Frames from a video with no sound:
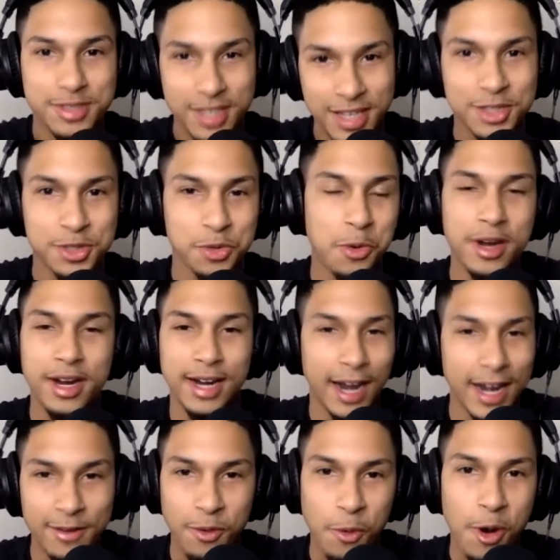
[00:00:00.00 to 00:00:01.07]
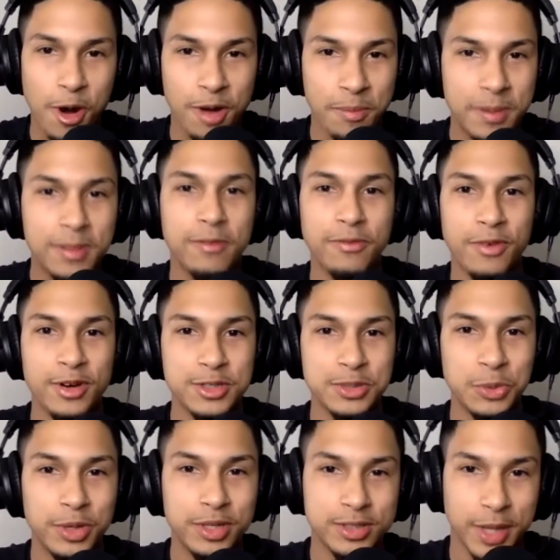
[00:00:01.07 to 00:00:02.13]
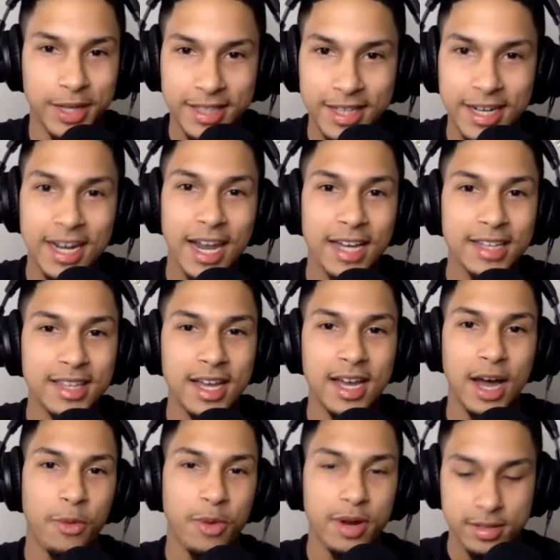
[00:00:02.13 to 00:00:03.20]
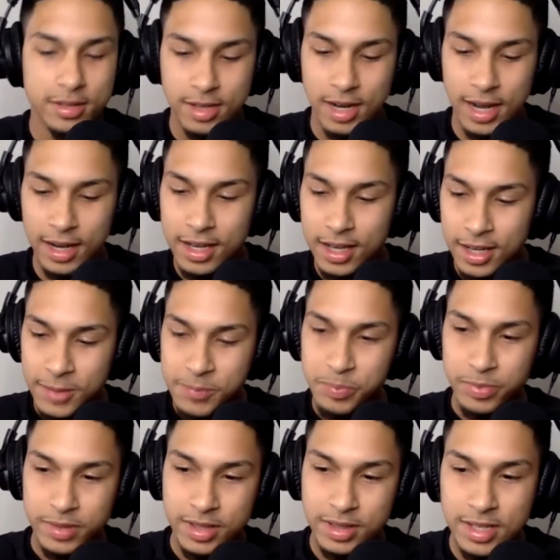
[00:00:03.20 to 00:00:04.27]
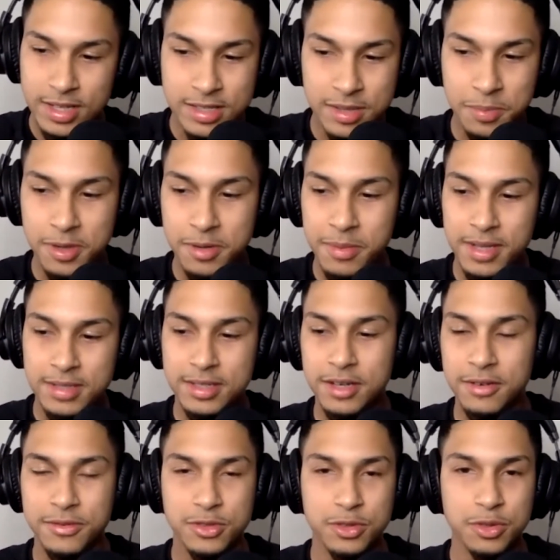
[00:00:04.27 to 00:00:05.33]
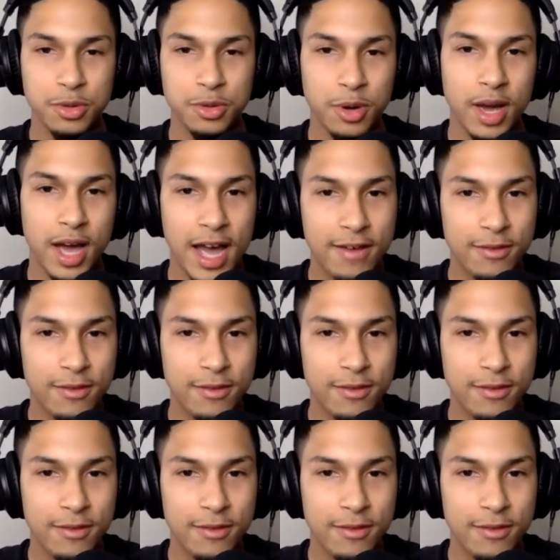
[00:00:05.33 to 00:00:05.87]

snoozed each one and I never woke up at the first one. So I didn't like that. I wanted to like discipline myself to have